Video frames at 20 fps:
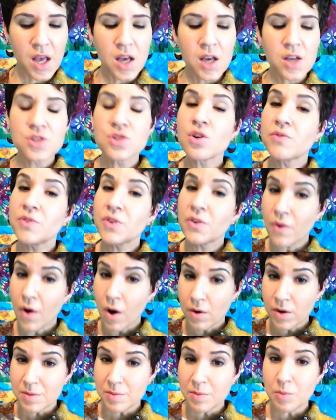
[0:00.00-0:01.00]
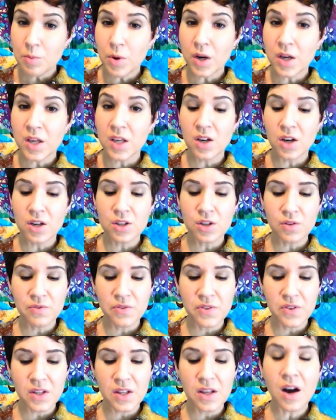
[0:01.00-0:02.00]
So if you've already been working
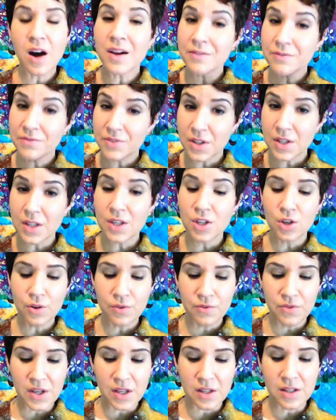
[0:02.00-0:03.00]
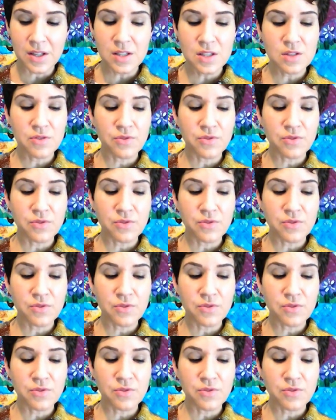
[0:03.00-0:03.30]
on feeling your feelings,